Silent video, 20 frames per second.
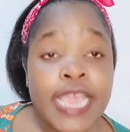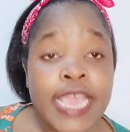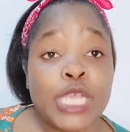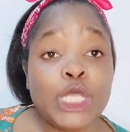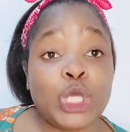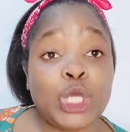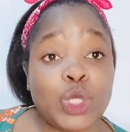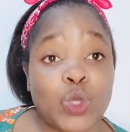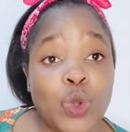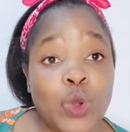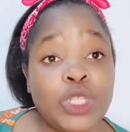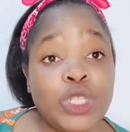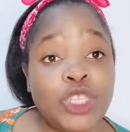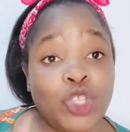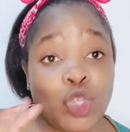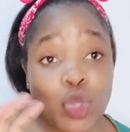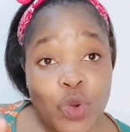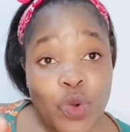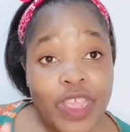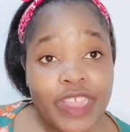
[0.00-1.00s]
So
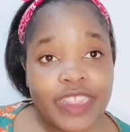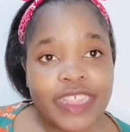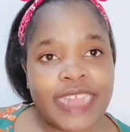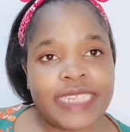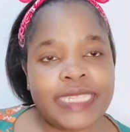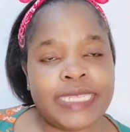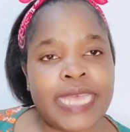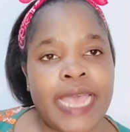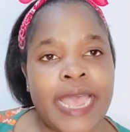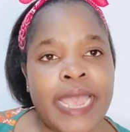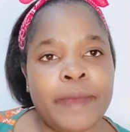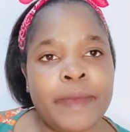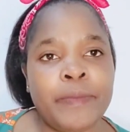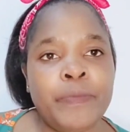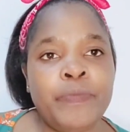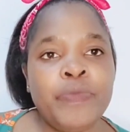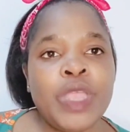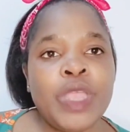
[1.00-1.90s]
during that time,